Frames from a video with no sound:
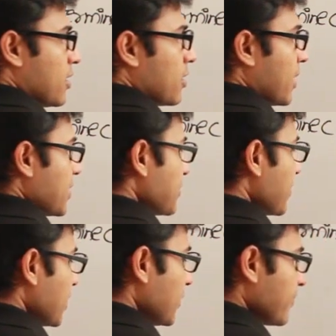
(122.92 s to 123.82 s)
determines
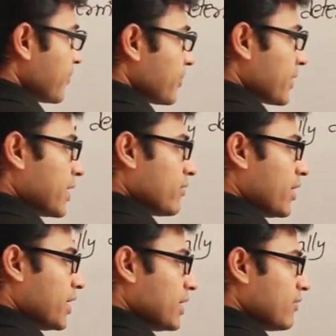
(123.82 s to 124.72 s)
B,
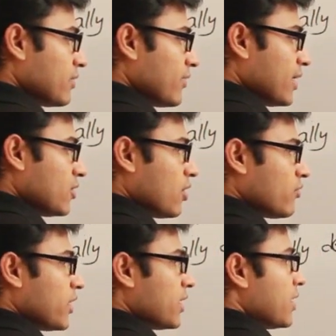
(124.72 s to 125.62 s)
for a given value
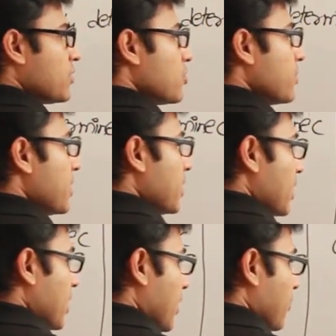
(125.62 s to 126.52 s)
of A, there should be
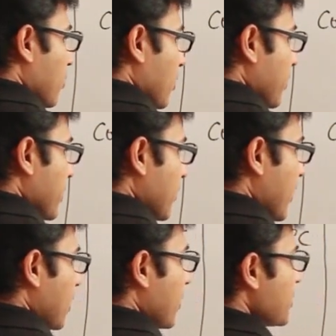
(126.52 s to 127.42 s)
B
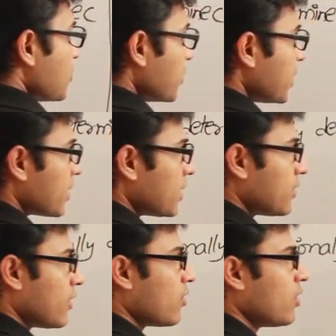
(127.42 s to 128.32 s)
value as unique.
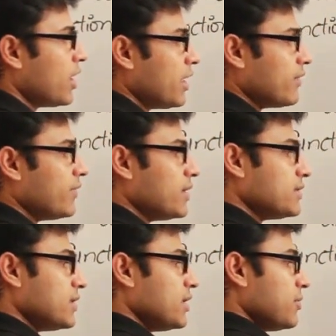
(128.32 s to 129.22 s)
Now if there
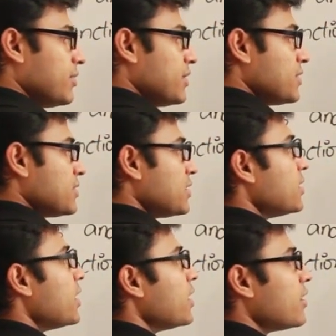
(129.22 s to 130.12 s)
is any repetitions
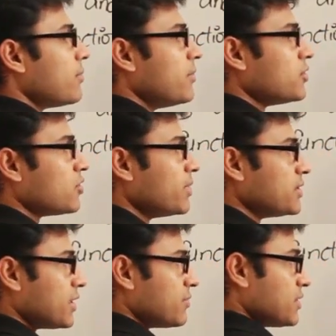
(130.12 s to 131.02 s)
in A, B should be
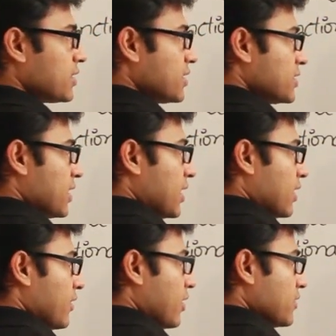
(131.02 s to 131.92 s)
same. See this,
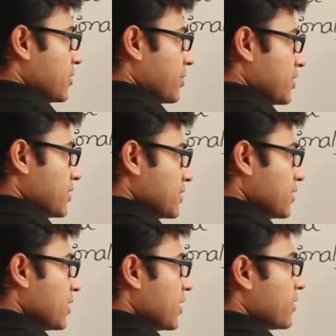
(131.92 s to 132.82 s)
there is repetitions
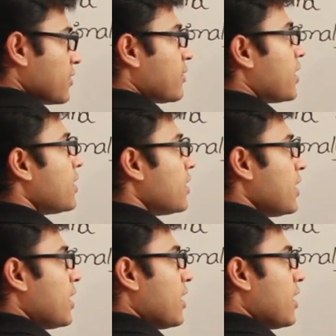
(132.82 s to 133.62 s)
in A, right?